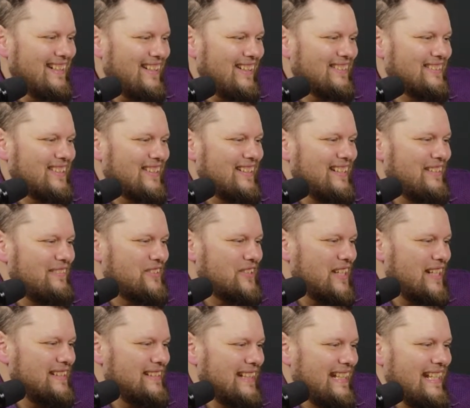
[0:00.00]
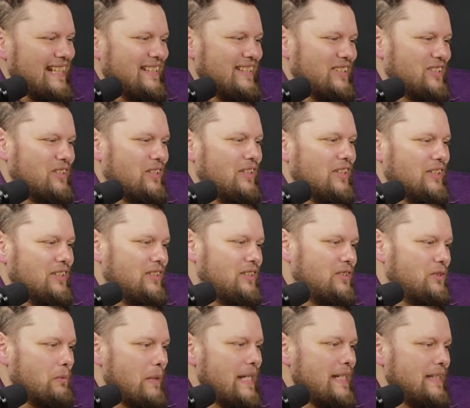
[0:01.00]
Alternative translate. Yeah, the
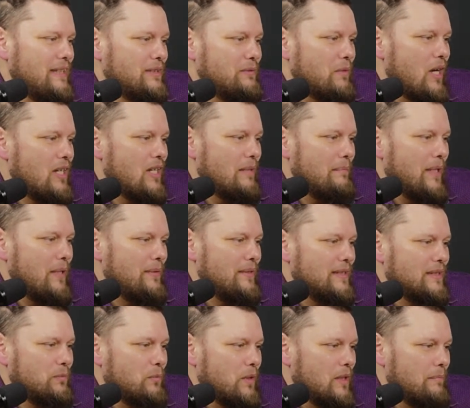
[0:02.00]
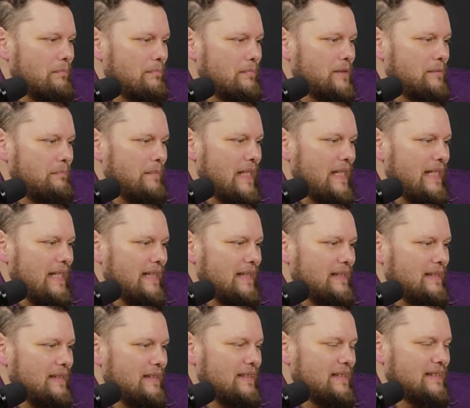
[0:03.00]
Dwayne is wrong about this word's
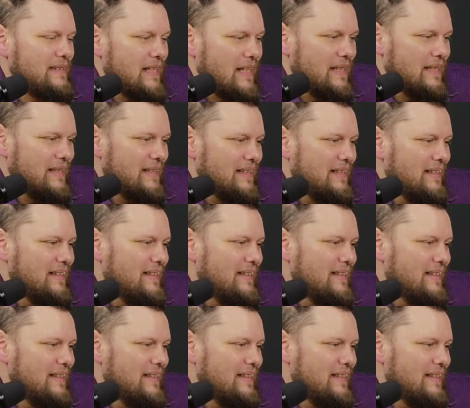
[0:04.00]
meaning son.